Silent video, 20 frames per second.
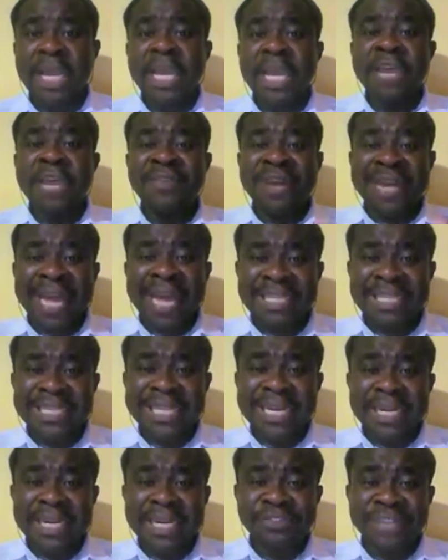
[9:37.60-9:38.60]
If an
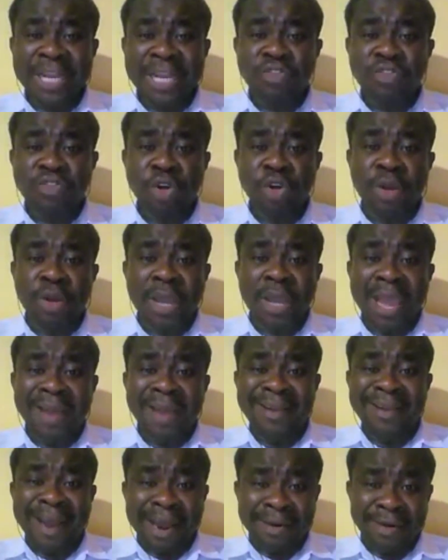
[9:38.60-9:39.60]
entity decides to
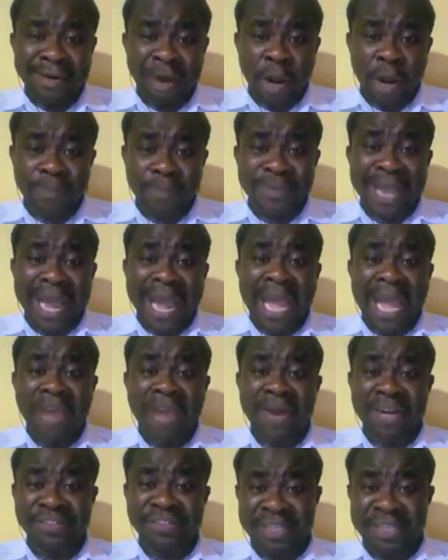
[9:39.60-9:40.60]
early adopt
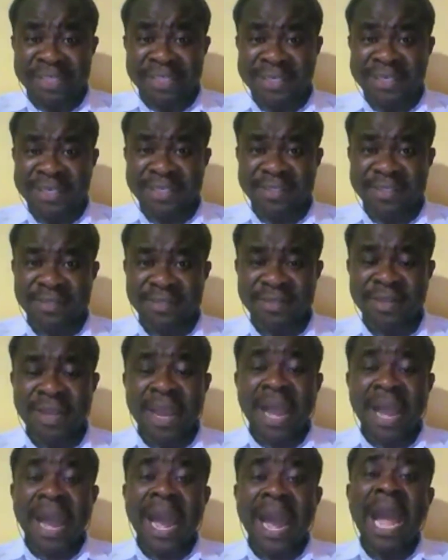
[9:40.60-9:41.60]
IFRS 18,
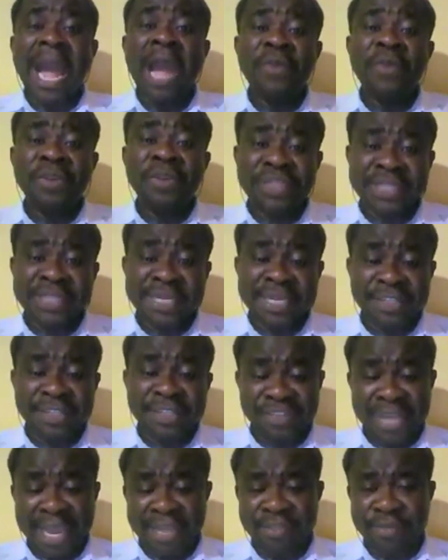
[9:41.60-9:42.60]
IFRS 18 is
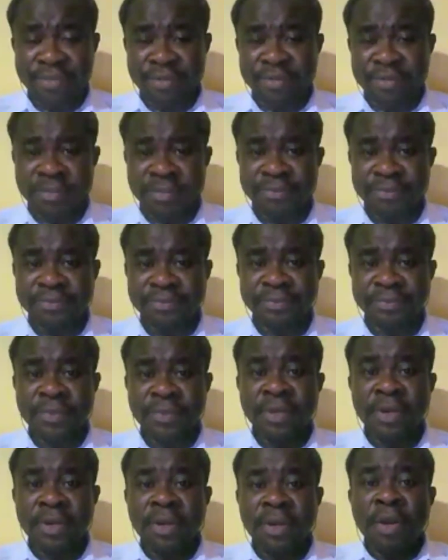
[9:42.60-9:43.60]
titled
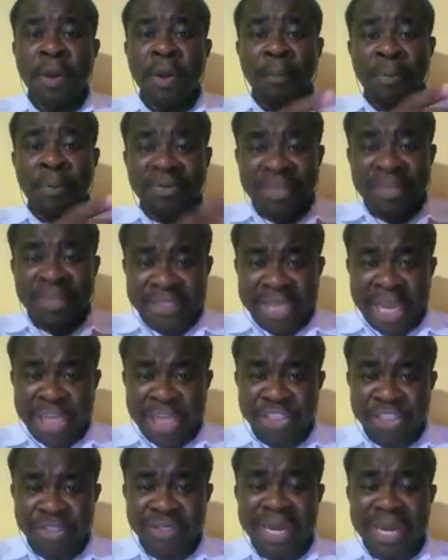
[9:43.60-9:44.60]

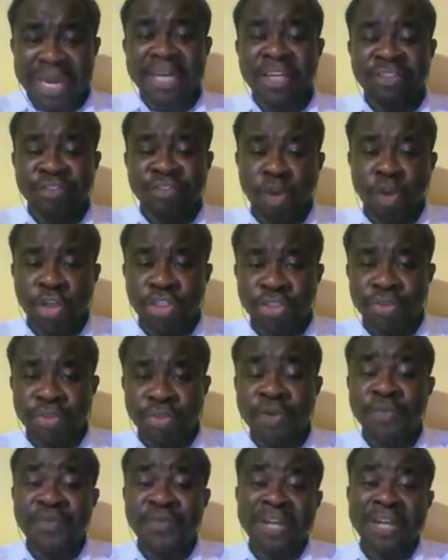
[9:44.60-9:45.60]
Presentation and Disclosure
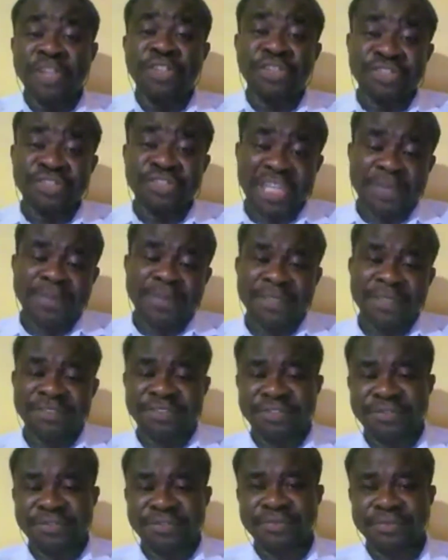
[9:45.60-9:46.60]
in Financial
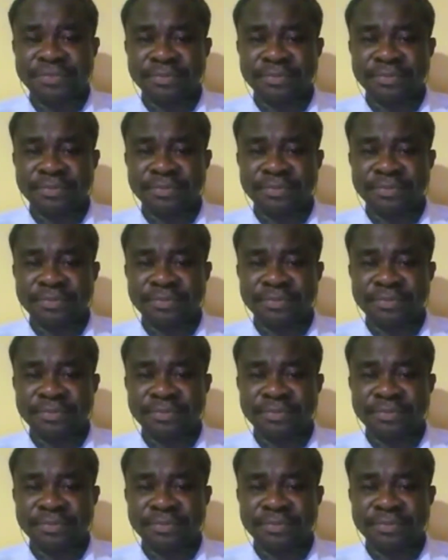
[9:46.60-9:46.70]
Statements.